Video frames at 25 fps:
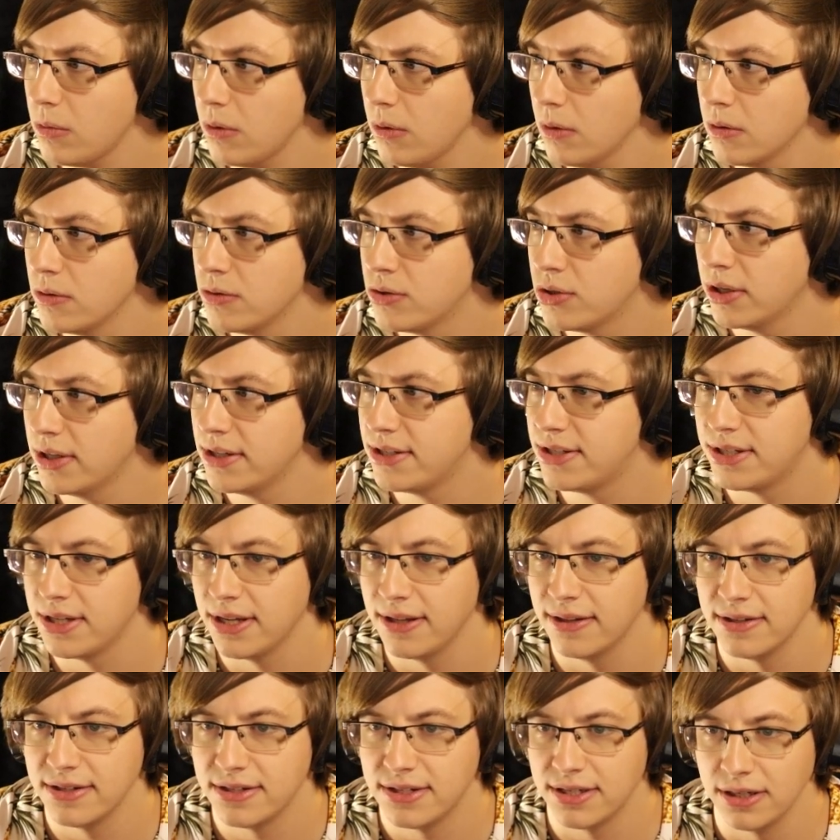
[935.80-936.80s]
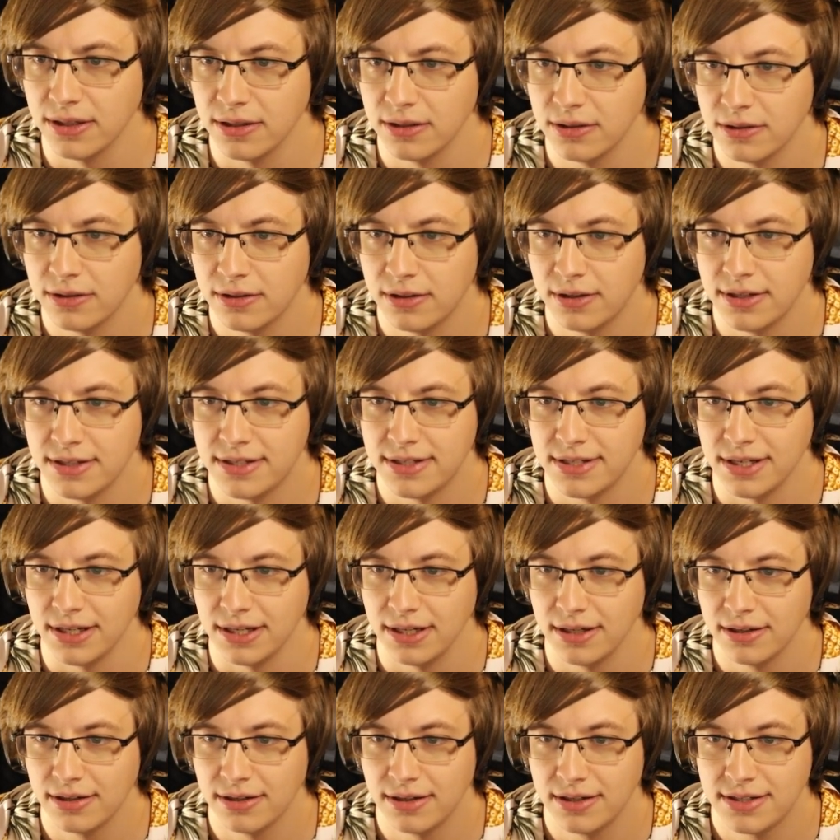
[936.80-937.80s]
So let's see this here. Let's see.
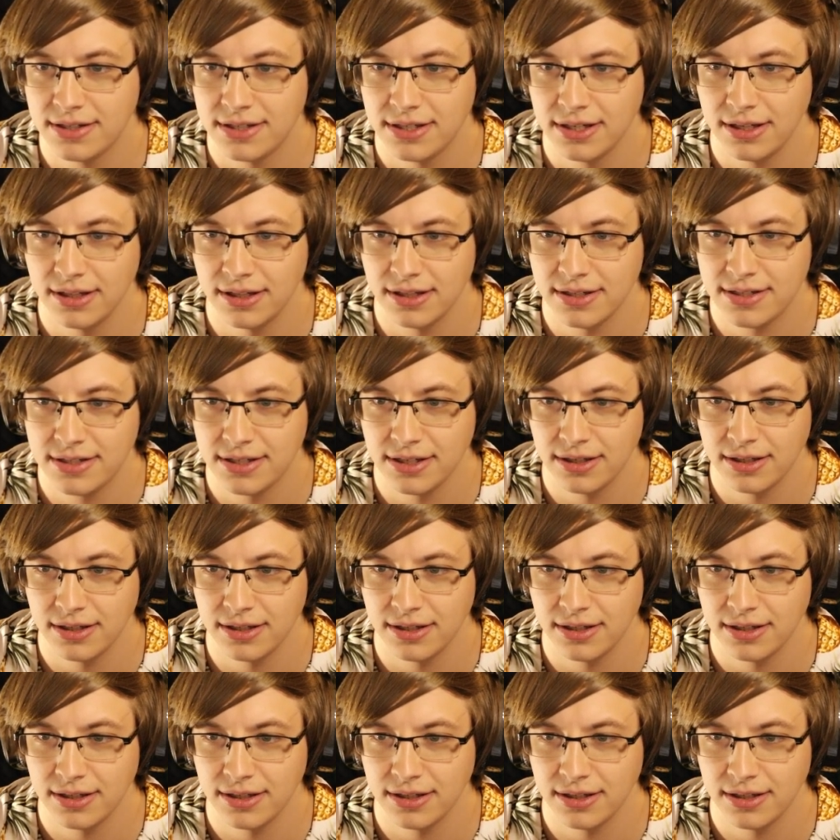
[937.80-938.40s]
Let's see. Let's see.